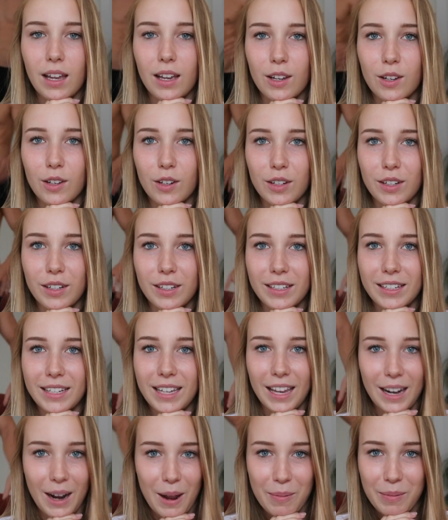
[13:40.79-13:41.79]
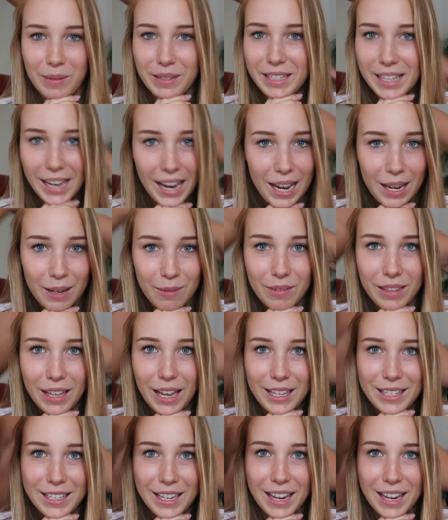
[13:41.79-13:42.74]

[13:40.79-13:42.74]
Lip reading: I couldn't get up and down without Jake.